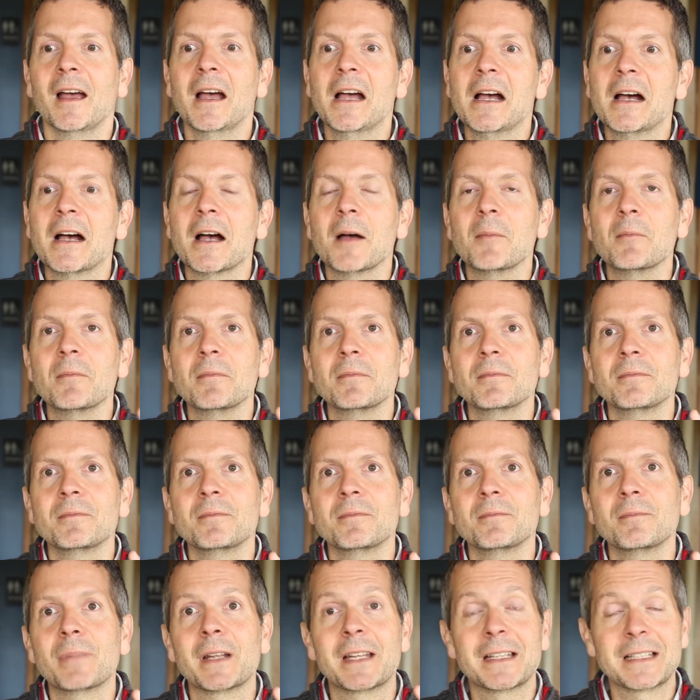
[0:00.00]

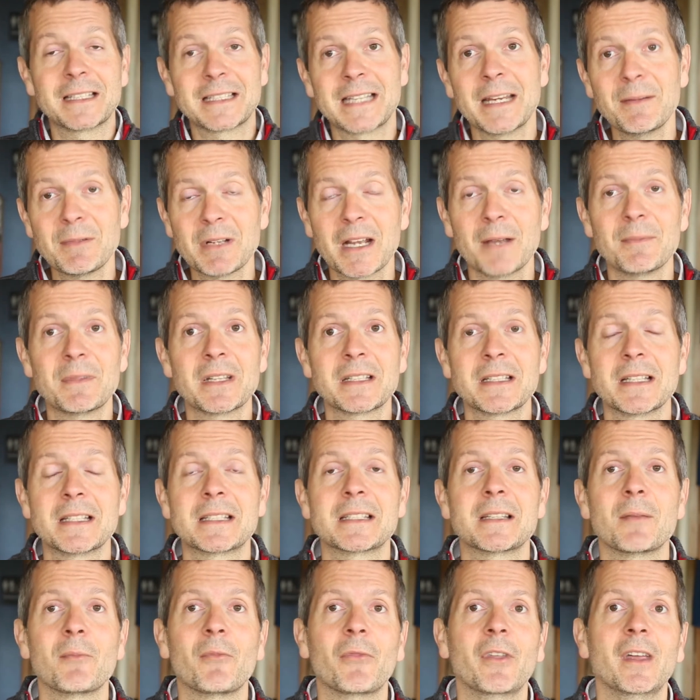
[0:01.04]
But at the same time, this is
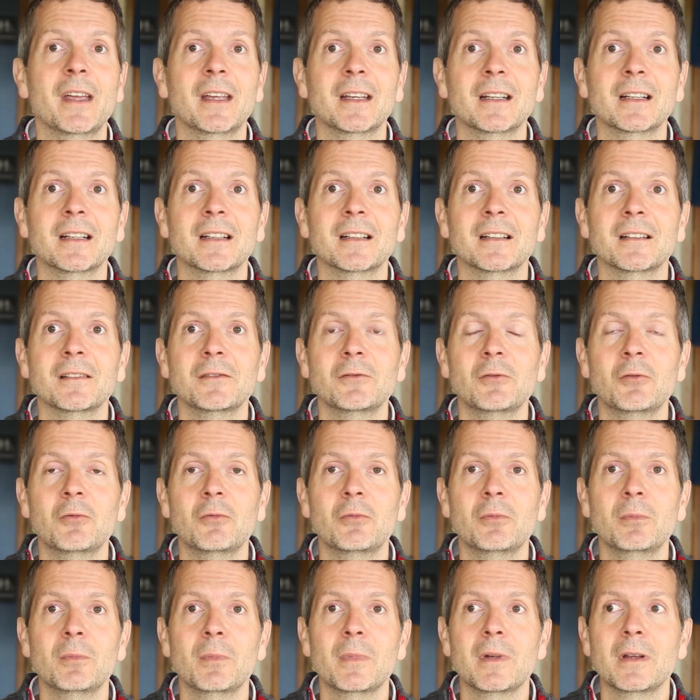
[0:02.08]
something,
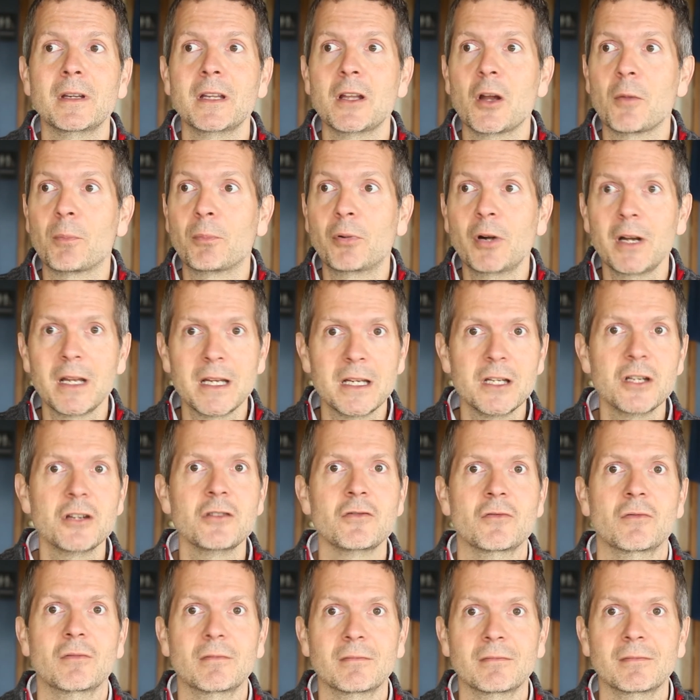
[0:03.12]
you know, pretty
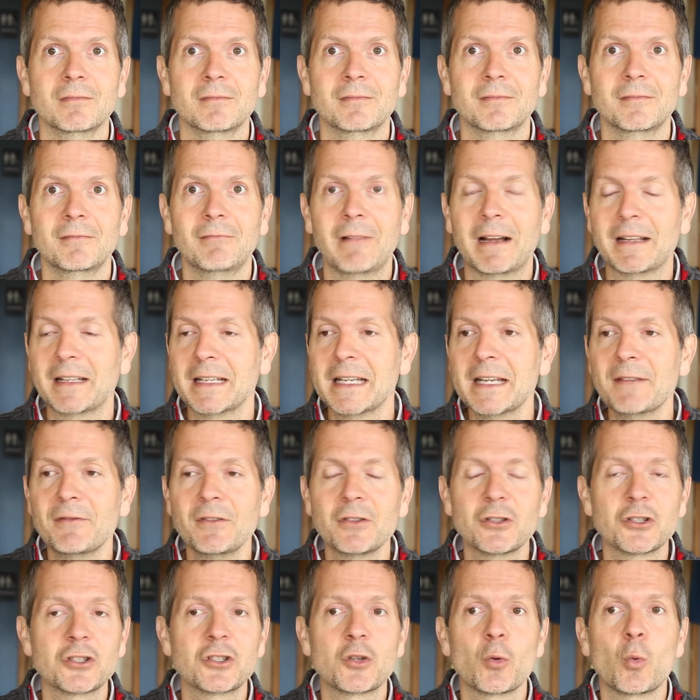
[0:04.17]
new, right?
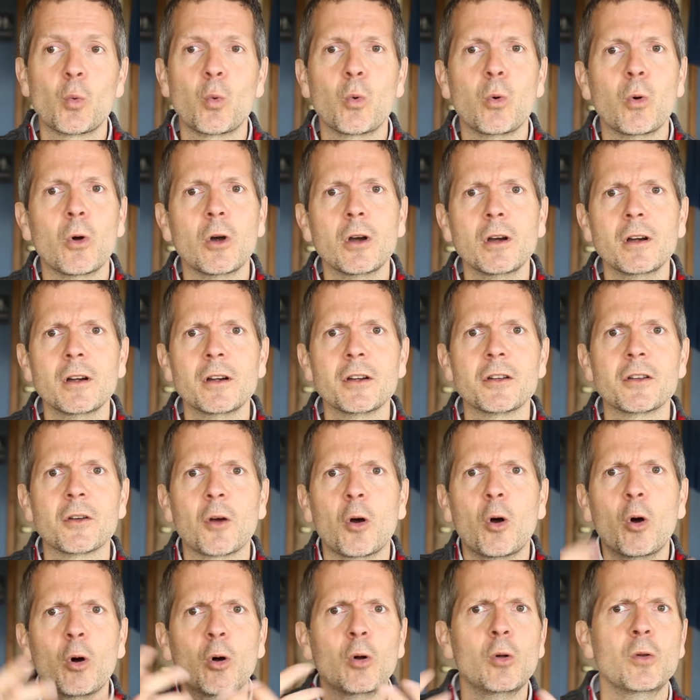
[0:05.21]
Even just the word
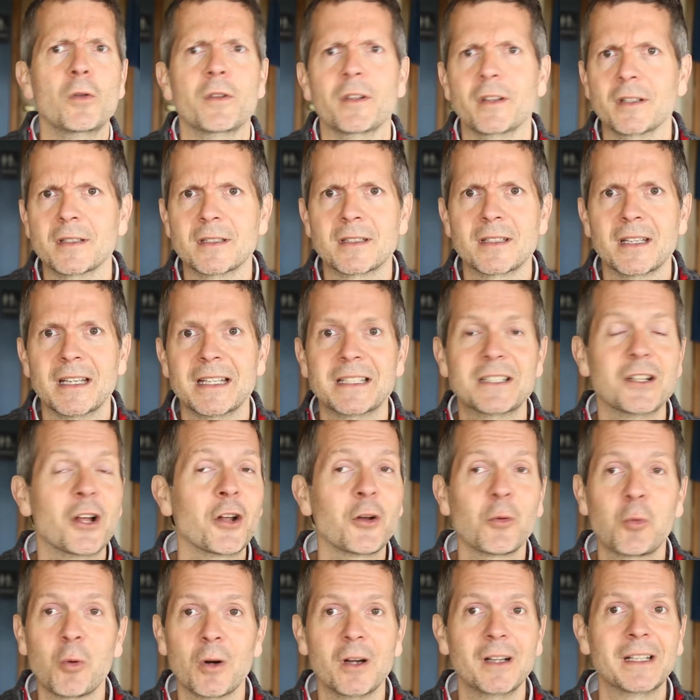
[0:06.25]
wholeness is
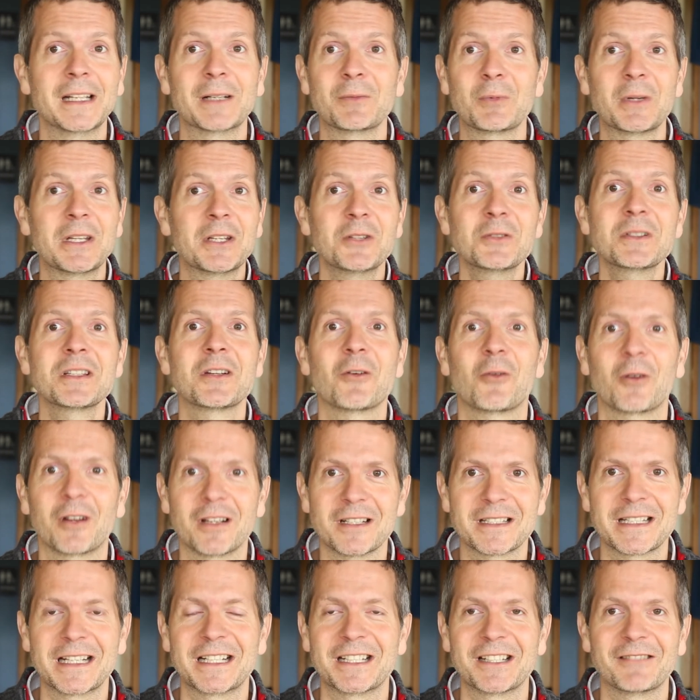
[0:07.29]
not a word that we use in
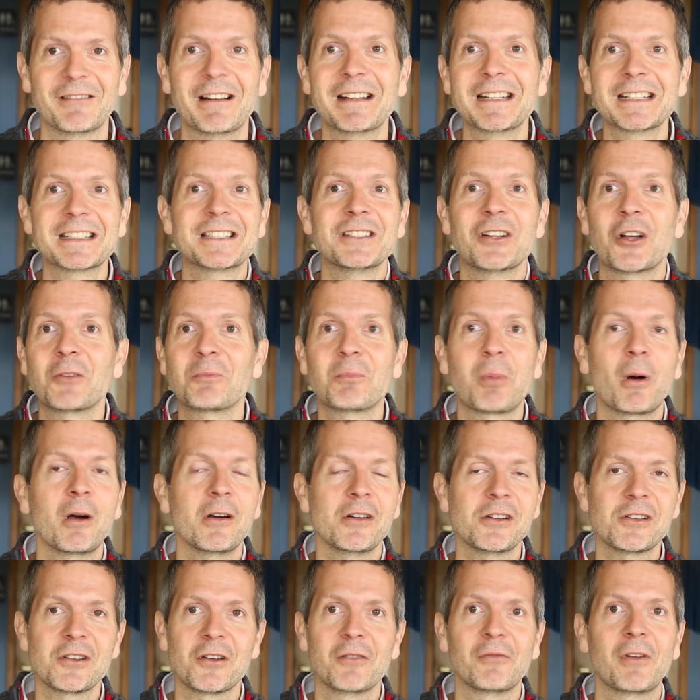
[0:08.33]
organization, right? It's not
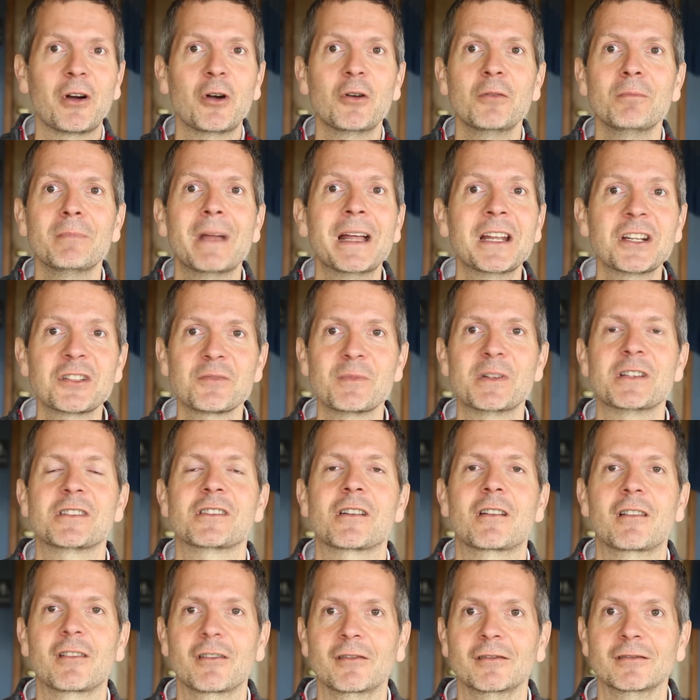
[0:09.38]
part of our management
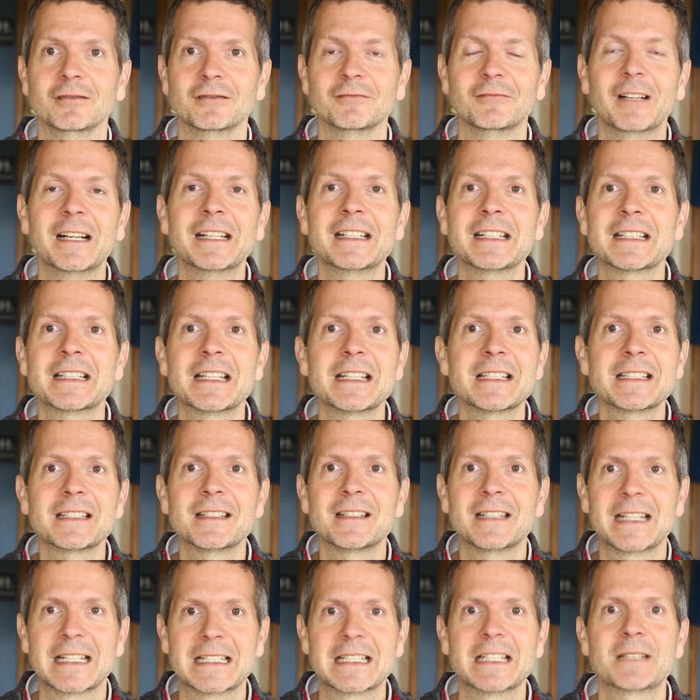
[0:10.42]
jargon, right?
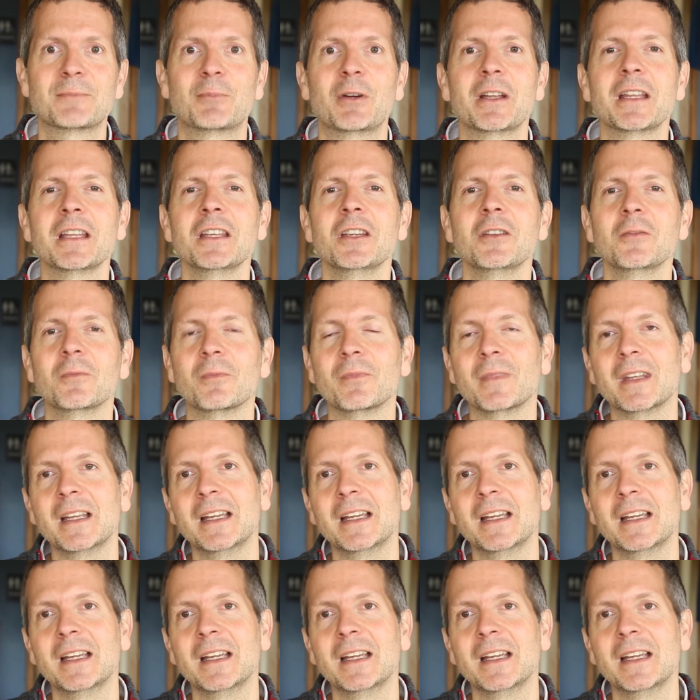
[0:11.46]
This is pretty new.